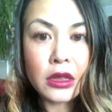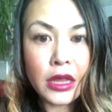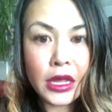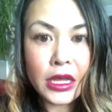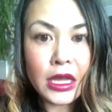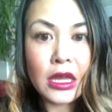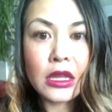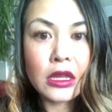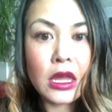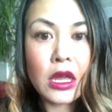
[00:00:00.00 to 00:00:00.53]

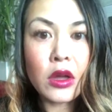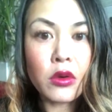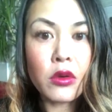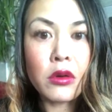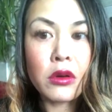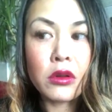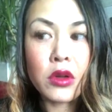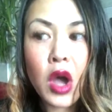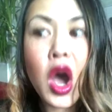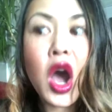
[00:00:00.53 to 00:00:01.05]

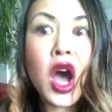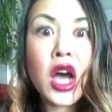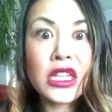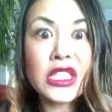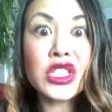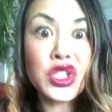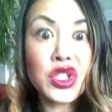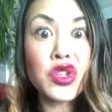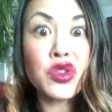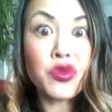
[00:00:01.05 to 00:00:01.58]
it'll
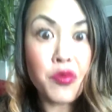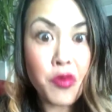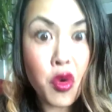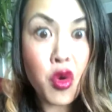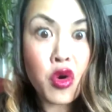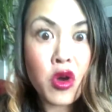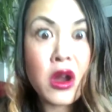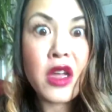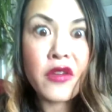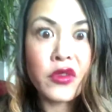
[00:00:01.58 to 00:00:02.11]
cost you
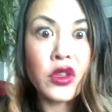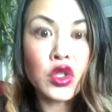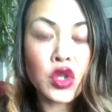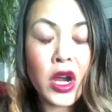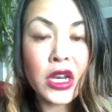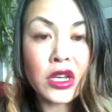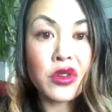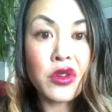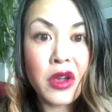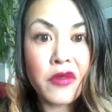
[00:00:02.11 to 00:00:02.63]
more if you try
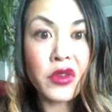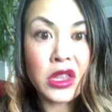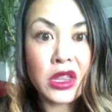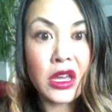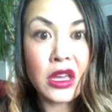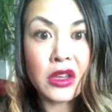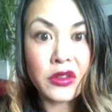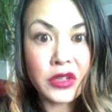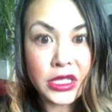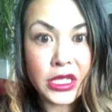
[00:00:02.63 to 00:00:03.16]
to do
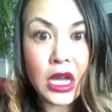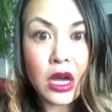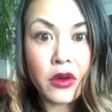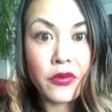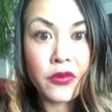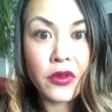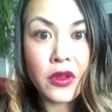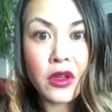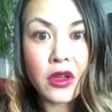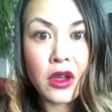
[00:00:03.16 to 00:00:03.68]
everything yourself.
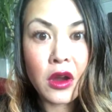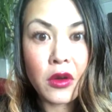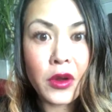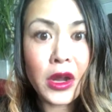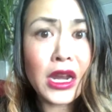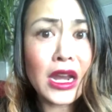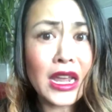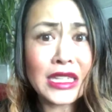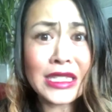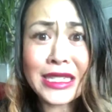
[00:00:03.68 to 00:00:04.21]
All right.
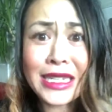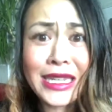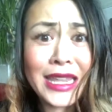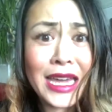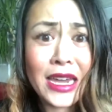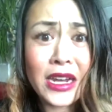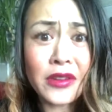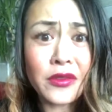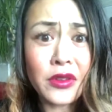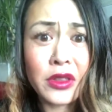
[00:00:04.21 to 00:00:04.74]
And I see
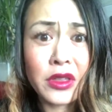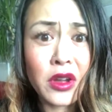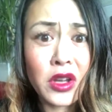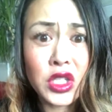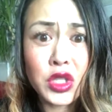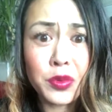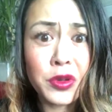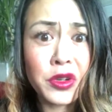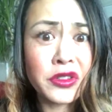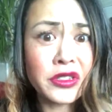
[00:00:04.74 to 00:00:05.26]
that with
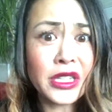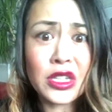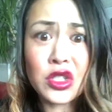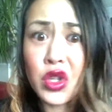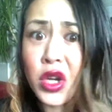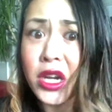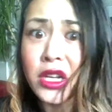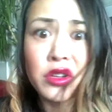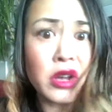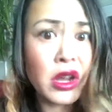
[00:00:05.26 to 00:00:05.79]
entrepreneurs. They
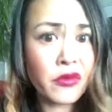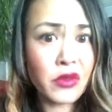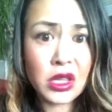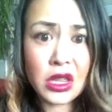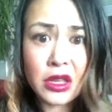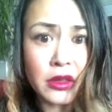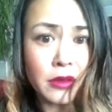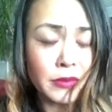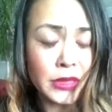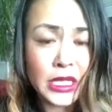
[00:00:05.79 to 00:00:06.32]
try to do
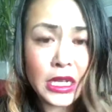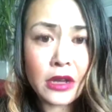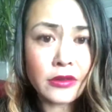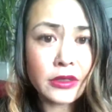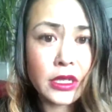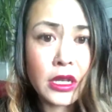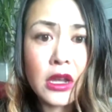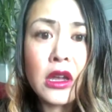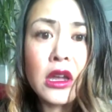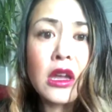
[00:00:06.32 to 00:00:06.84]
everything themselves.
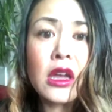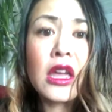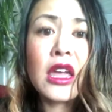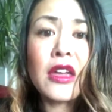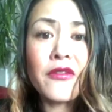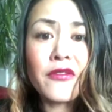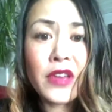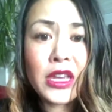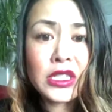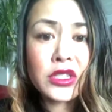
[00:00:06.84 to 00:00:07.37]

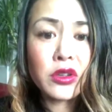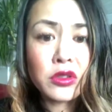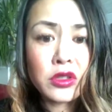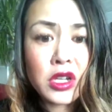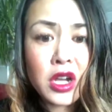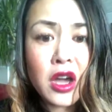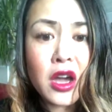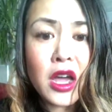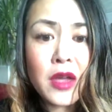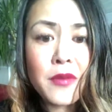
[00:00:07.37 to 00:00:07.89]
Invest your
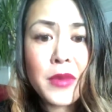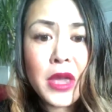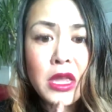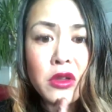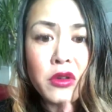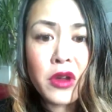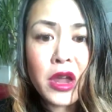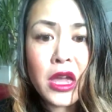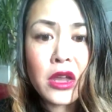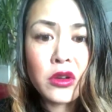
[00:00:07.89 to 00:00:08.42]
time and
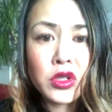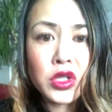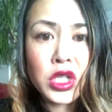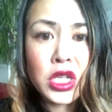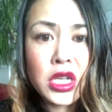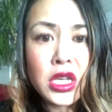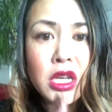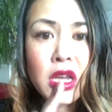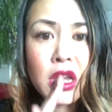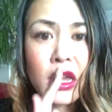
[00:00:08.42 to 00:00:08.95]
your
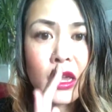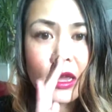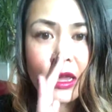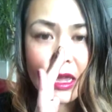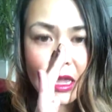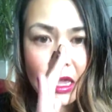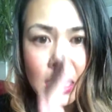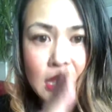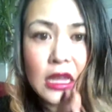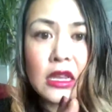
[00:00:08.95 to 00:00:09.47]
energy
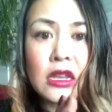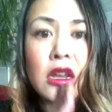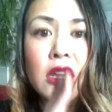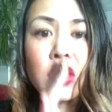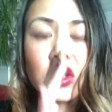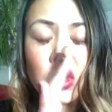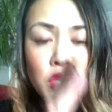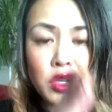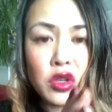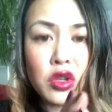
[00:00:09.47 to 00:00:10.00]

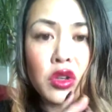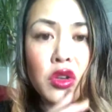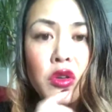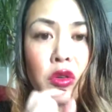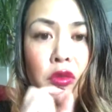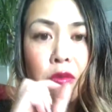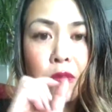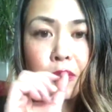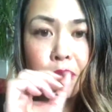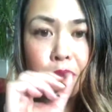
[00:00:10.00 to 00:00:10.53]
into
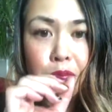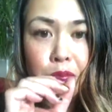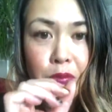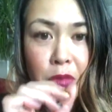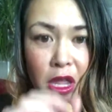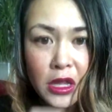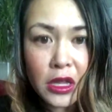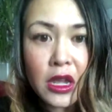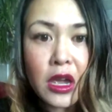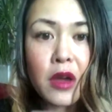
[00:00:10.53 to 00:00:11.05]
your
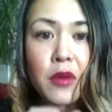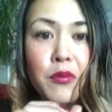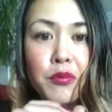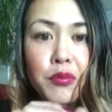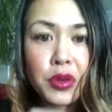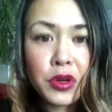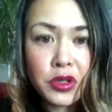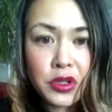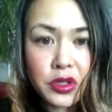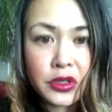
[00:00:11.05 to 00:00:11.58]
income
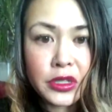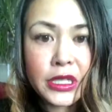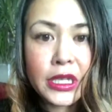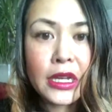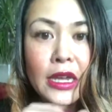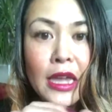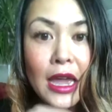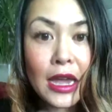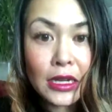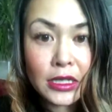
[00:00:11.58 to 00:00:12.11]

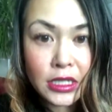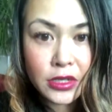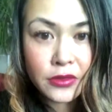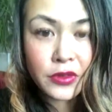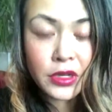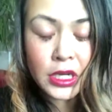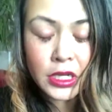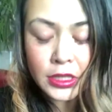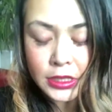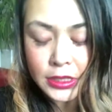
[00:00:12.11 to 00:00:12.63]
producing
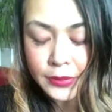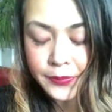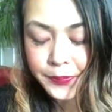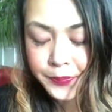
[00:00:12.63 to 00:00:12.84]
activities.